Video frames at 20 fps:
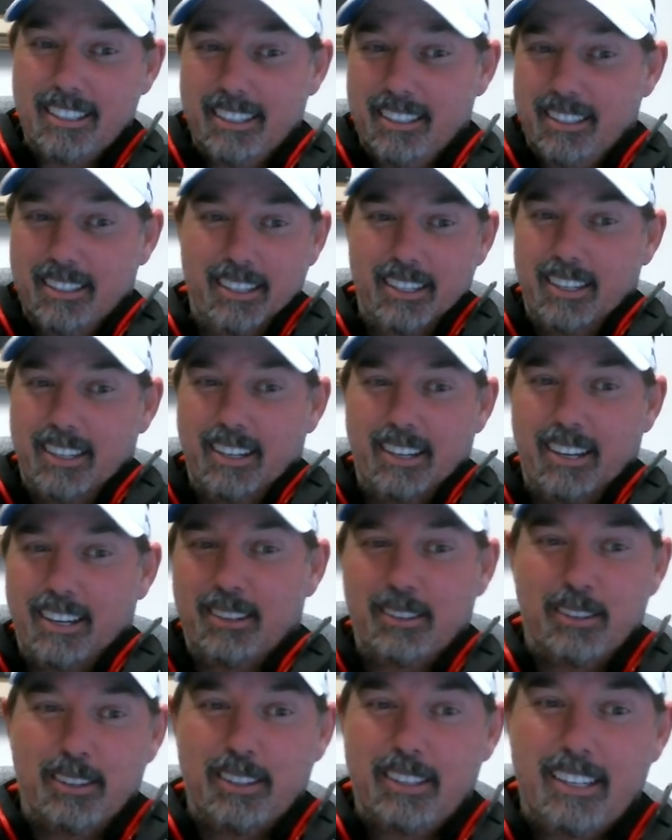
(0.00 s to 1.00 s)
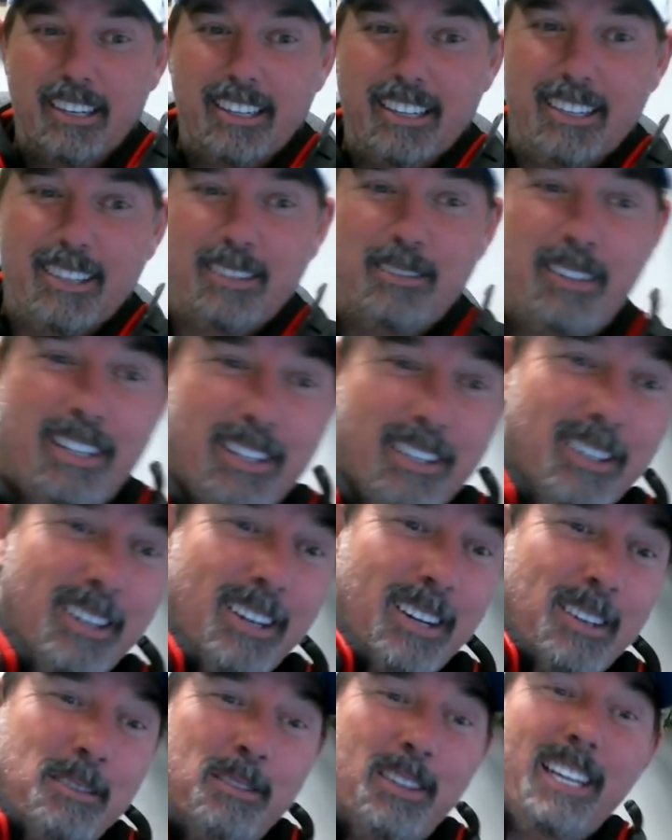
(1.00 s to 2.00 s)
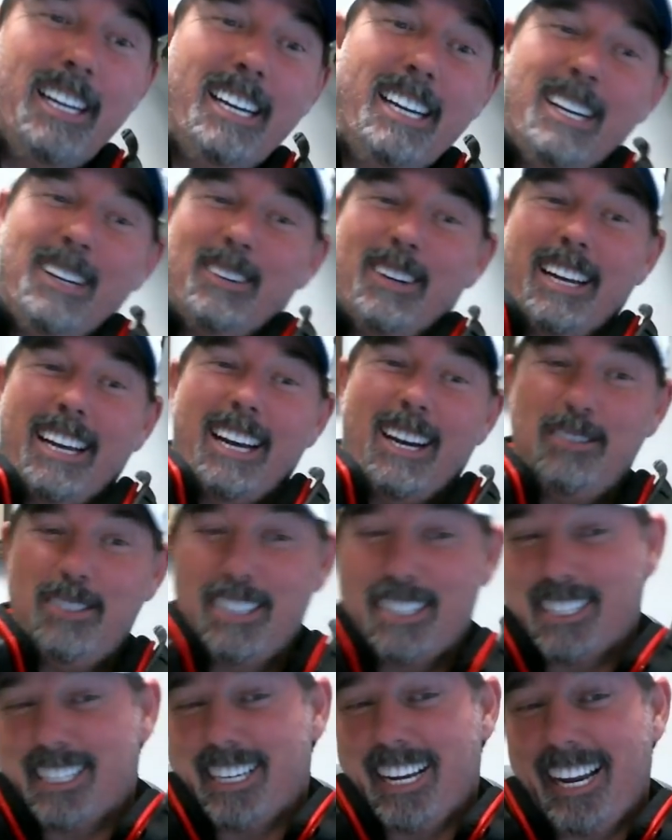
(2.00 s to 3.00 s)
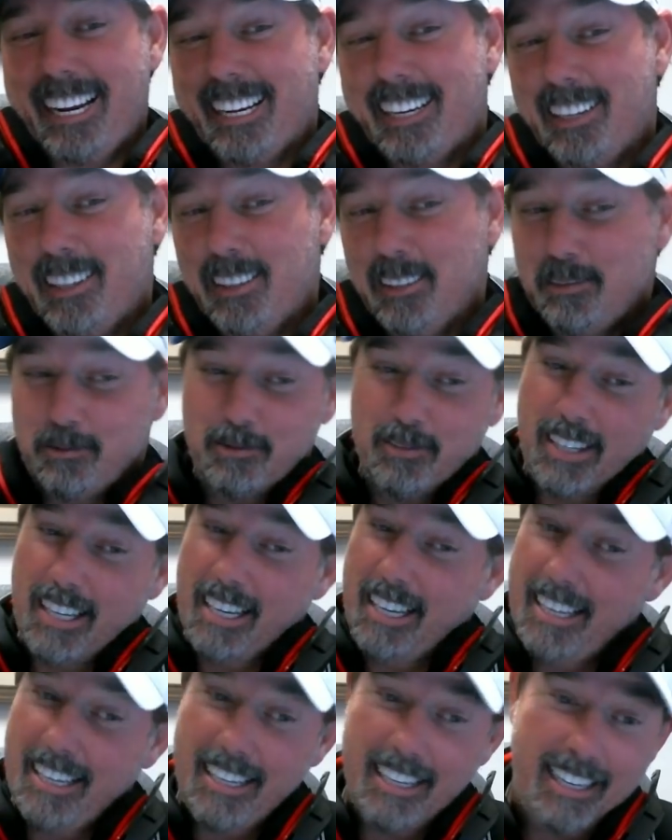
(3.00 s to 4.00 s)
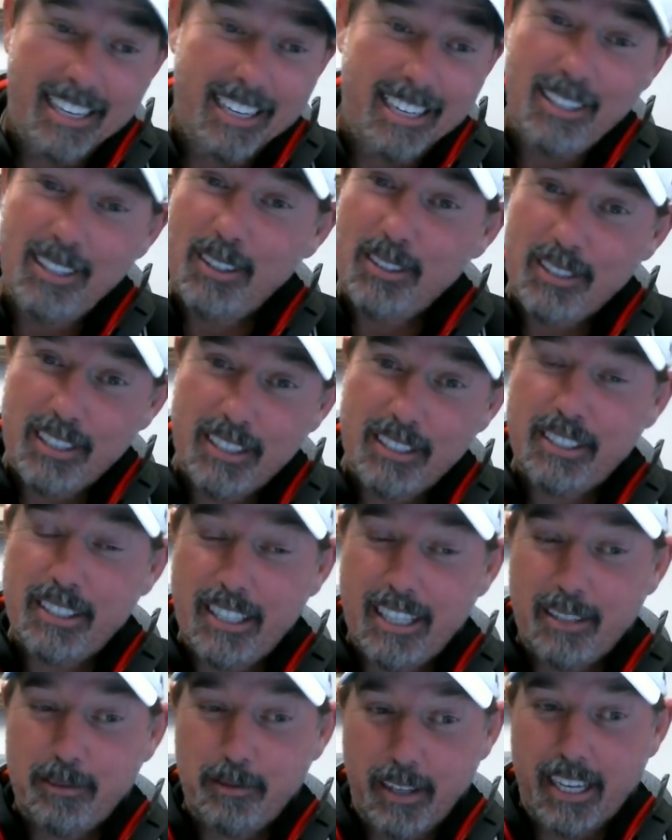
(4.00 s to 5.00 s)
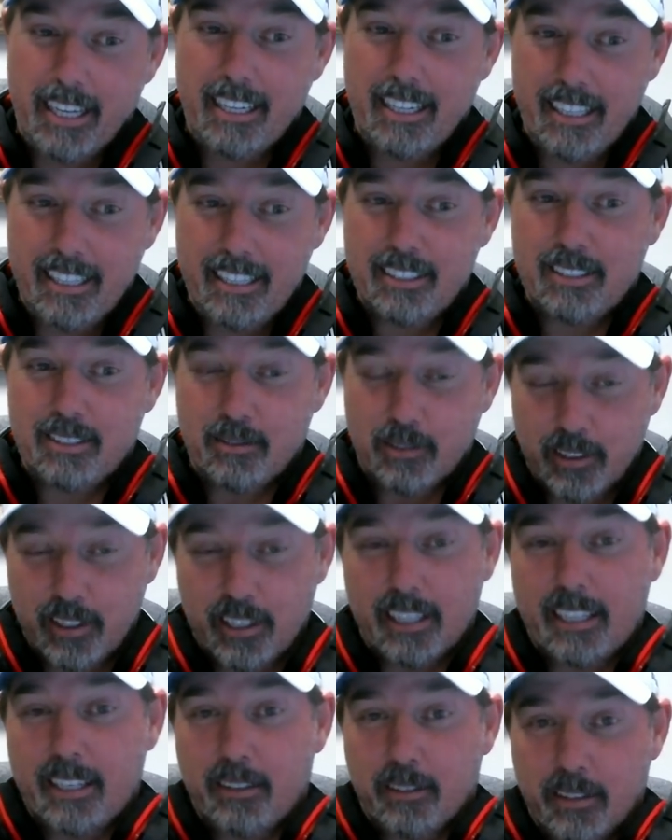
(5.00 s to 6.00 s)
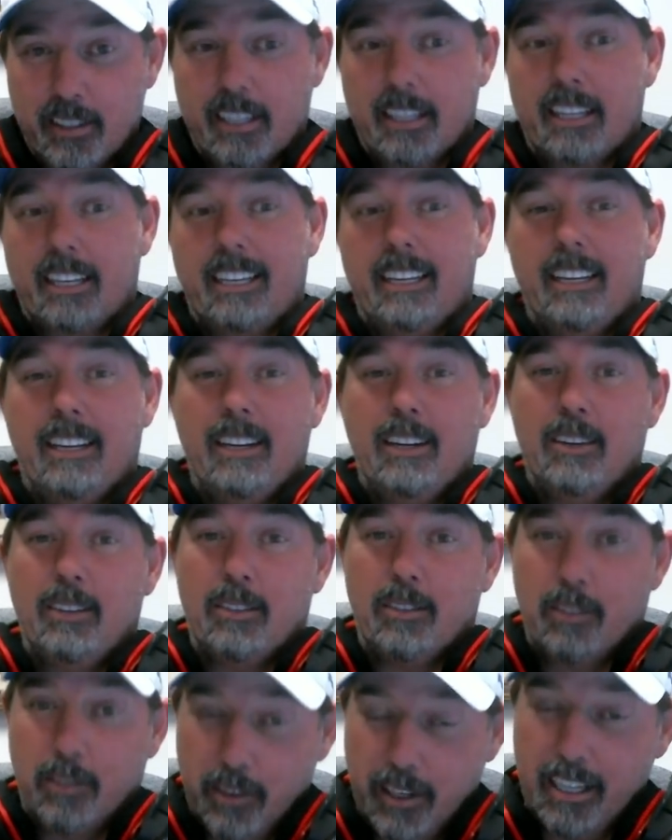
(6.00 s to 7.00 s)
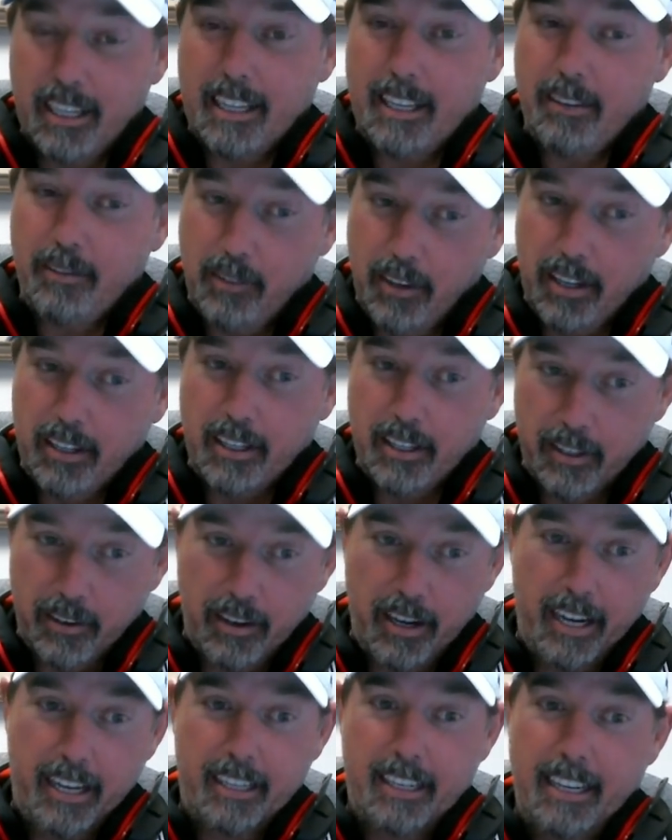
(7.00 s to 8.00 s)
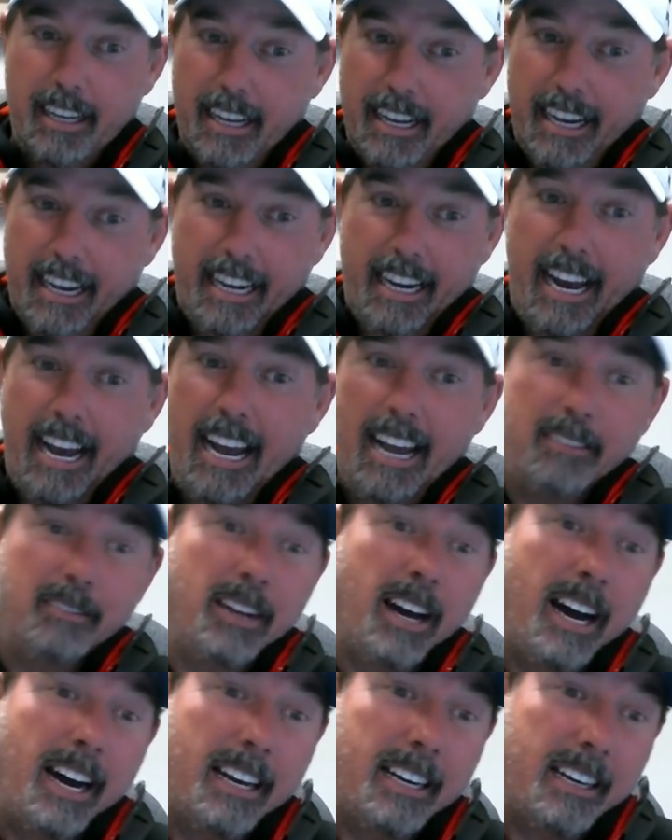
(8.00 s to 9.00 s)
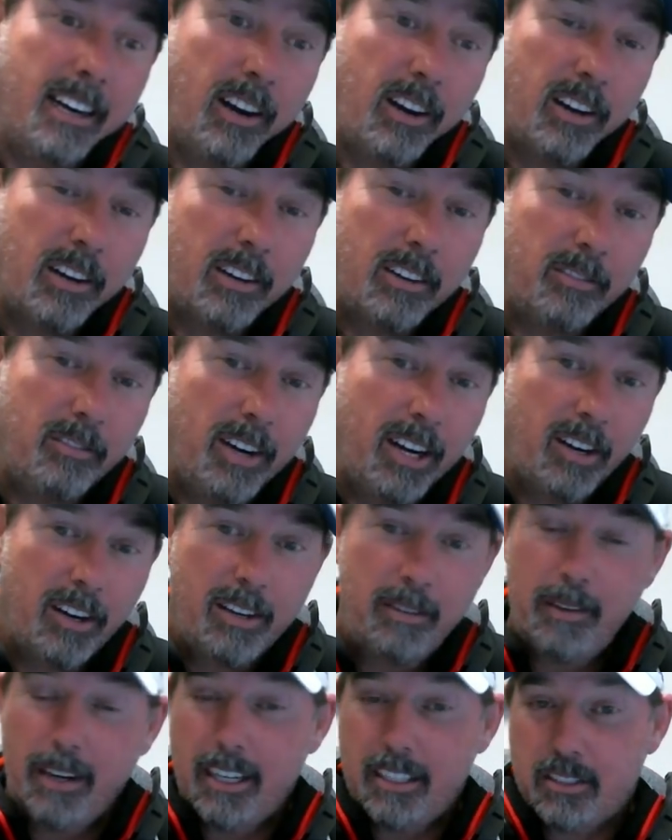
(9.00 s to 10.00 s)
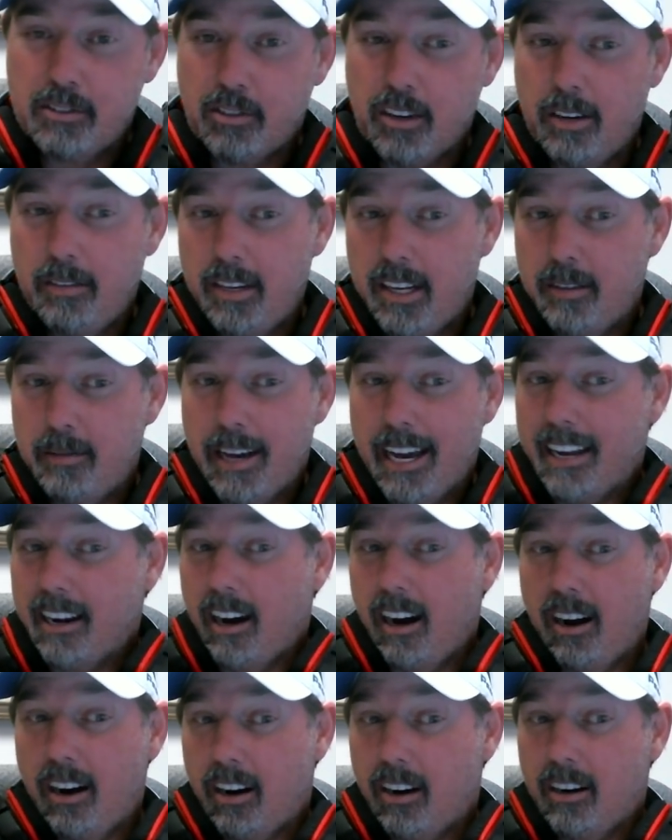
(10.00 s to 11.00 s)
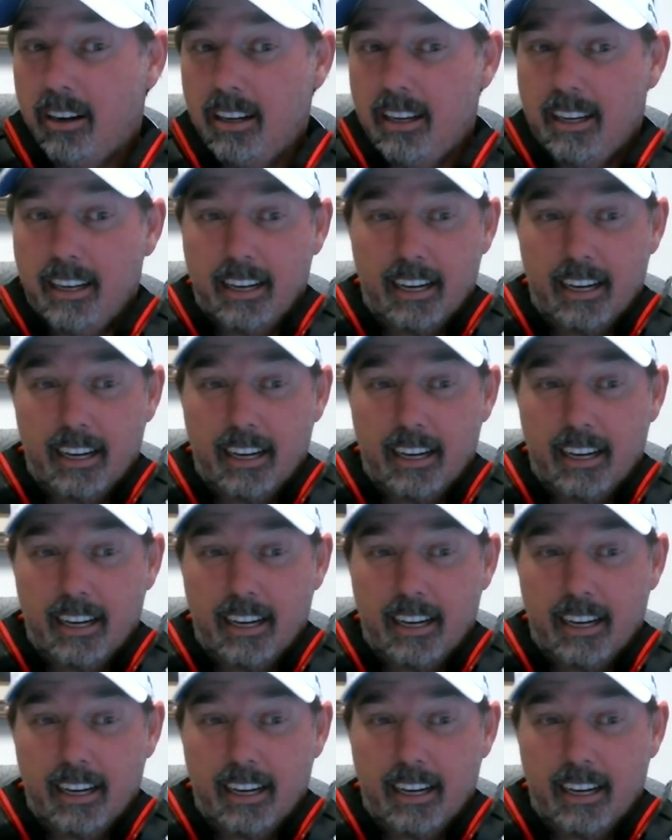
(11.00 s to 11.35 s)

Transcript: No, I don't want none of him either. But anyway, I'm just saying, he, he knows his shit, man. He is really, really, really fucking great. And I have not heard very much from him at all.